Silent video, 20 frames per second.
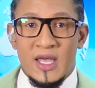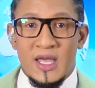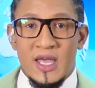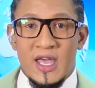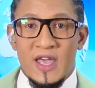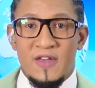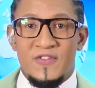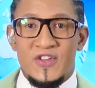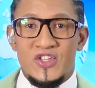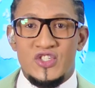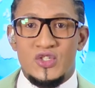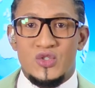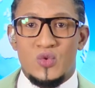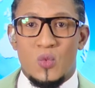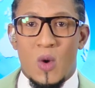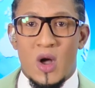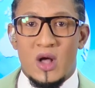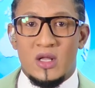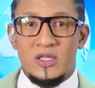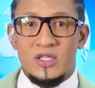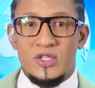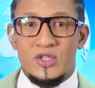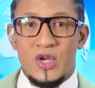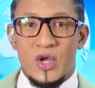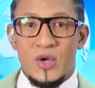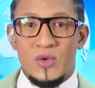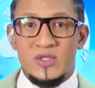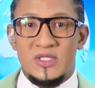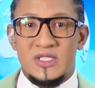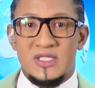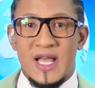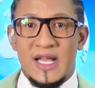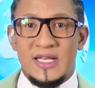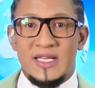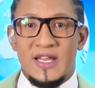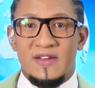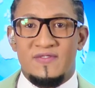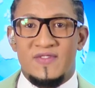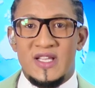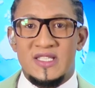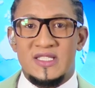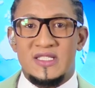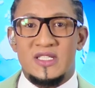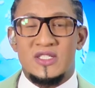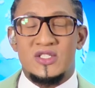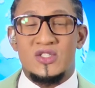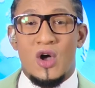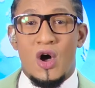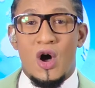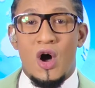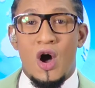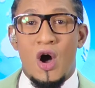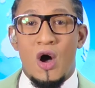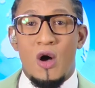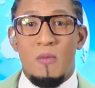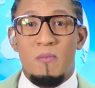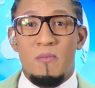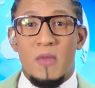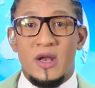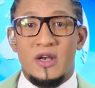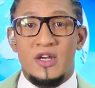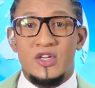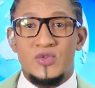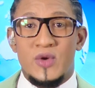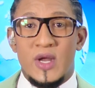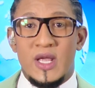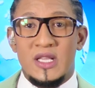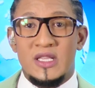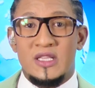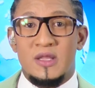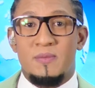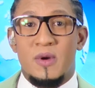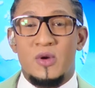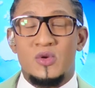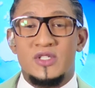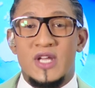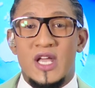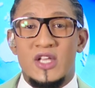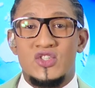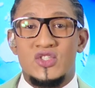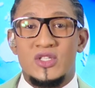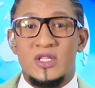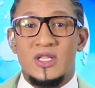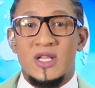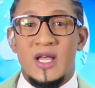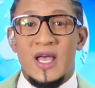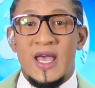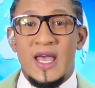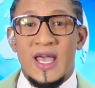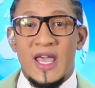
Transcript: Efficient Wealth notes that investors are monitoring the potential